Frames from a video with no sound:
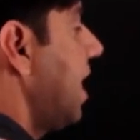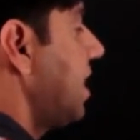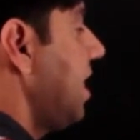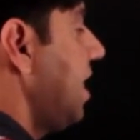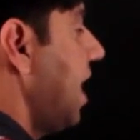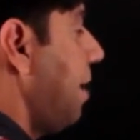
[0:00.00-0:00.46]

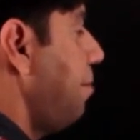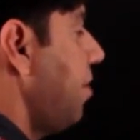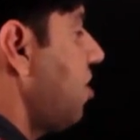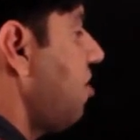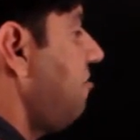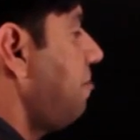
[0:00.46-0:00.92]
that the
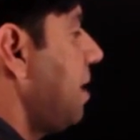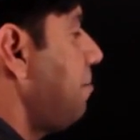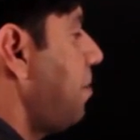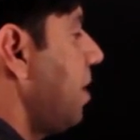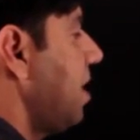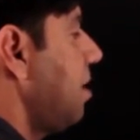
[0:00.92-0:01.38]
number of
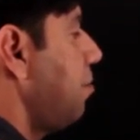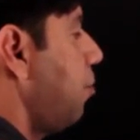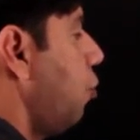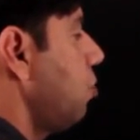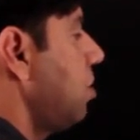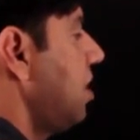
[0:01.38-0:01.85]
people
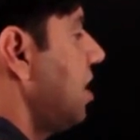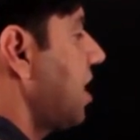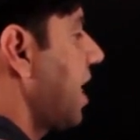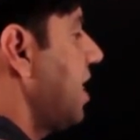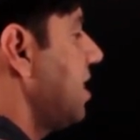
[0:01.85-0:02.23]
in both the